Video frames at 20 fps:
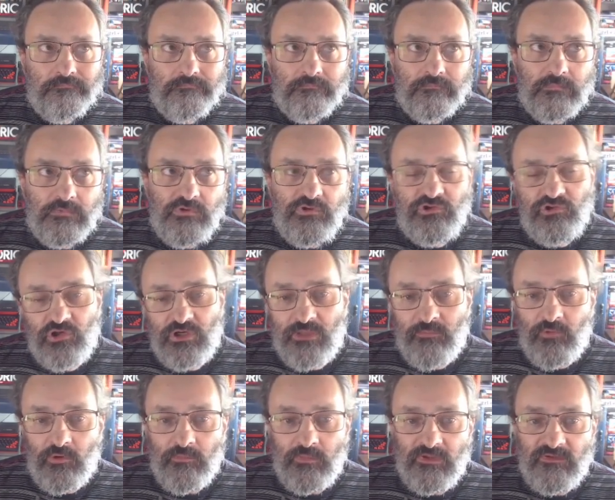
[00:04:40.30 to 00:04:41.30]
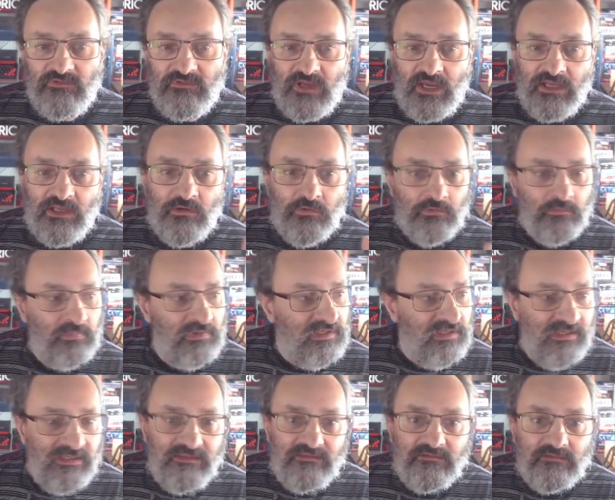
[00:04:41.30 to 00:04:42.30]
Inshockable means I can't be
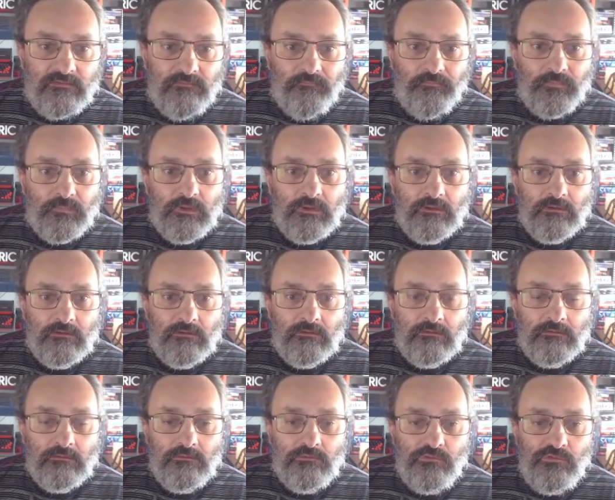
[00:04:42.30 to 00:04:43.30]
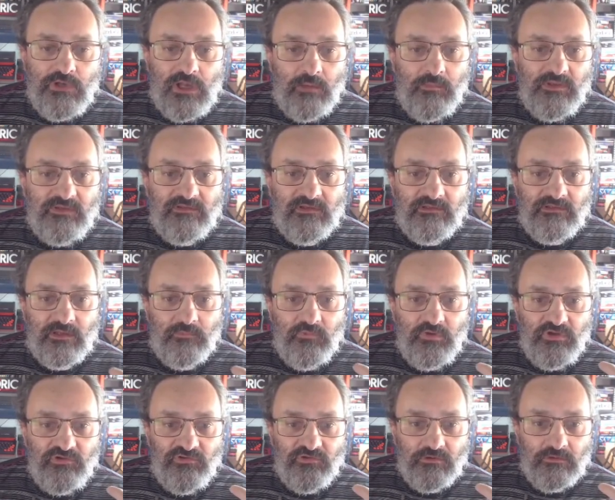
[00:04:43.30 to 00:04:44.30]
hit. Unlimited
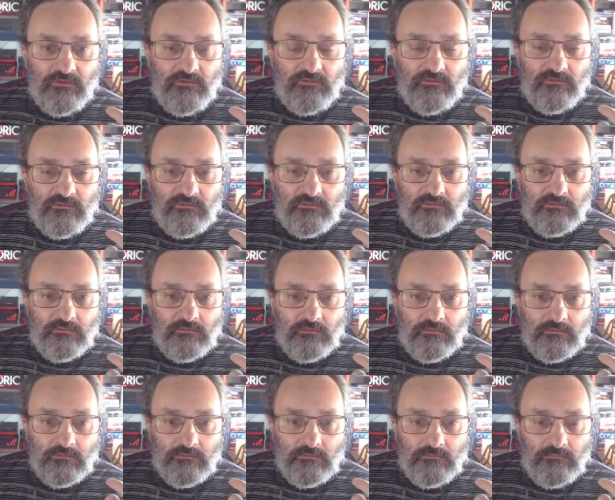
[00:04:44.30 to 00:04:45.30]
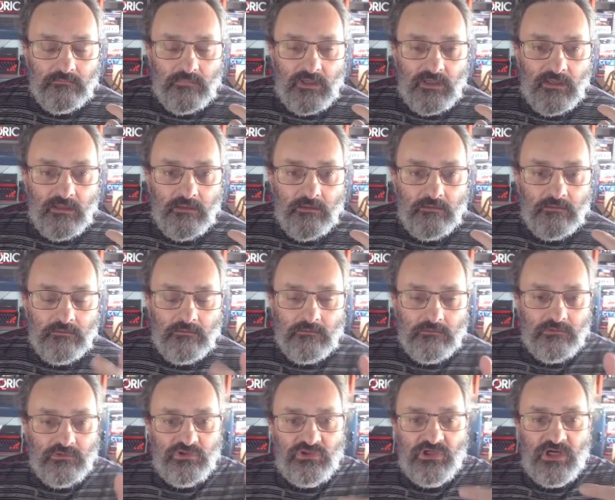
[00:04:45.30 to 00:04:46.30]
ammunitions,
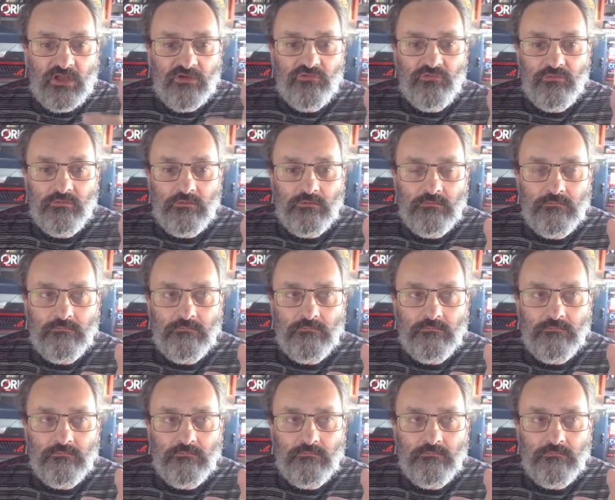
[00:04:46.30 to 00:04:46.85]
my charger